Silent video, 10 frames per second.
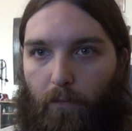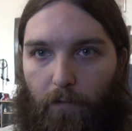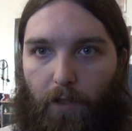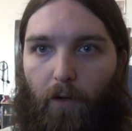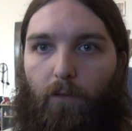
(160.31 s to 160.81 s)

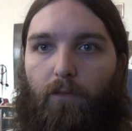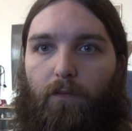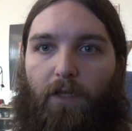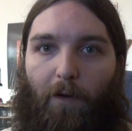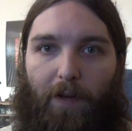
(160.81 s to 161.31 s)
You know,
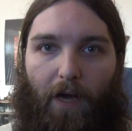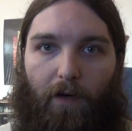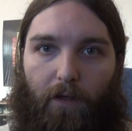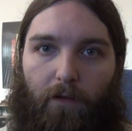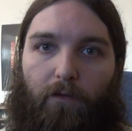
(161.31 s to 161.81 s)
tell me how to
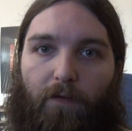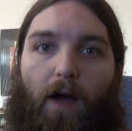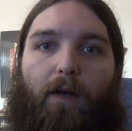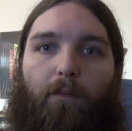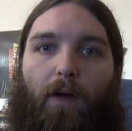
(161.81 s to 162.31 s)
get
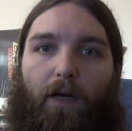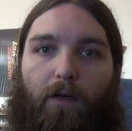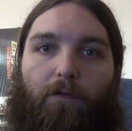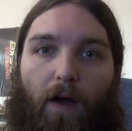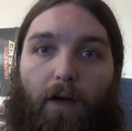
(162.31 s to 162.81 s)
find him. I need
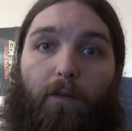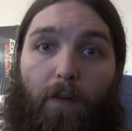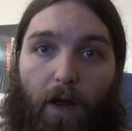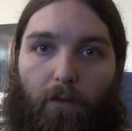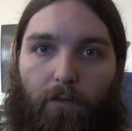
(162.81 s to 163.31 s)
to find him
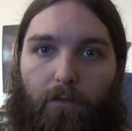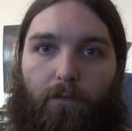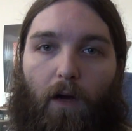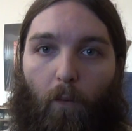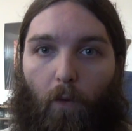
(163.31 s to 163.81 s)
now.
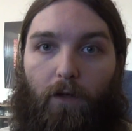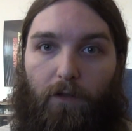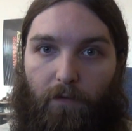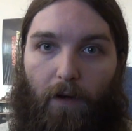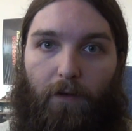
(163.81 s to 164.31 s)
I want
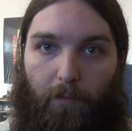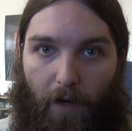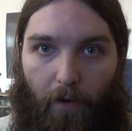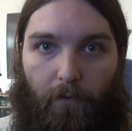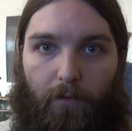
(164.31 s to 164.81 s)
to find him now.